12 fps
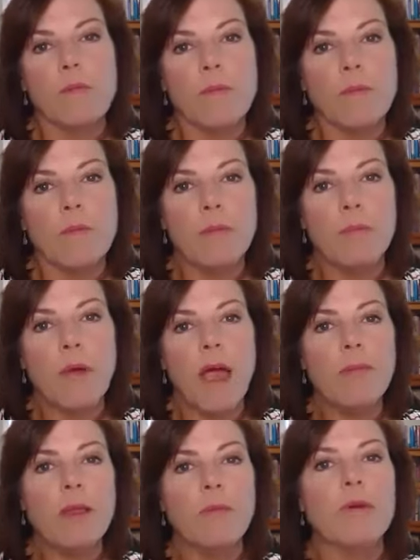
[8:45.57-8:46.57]
we
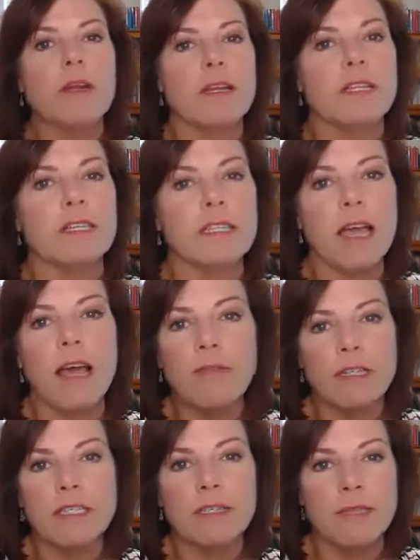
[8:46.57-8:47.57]
probably wouldn't have
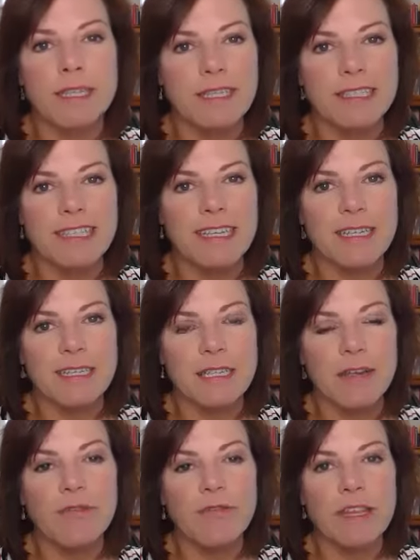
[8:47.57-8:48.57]
discovered some of these things
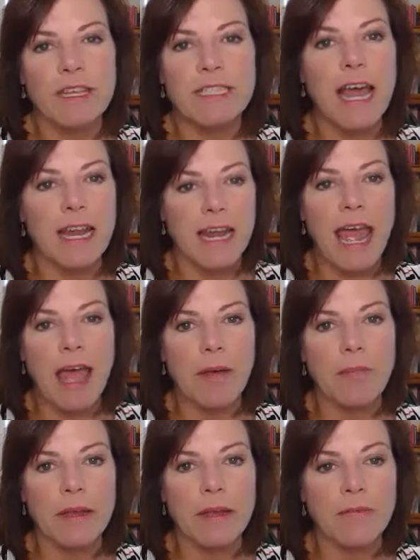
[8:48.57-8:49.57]
if this hadn't
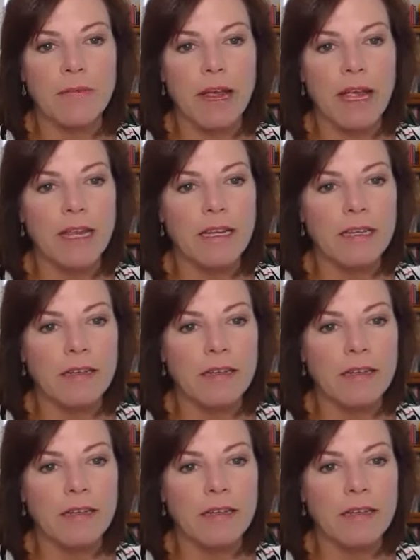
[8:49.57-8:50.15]
happened, right?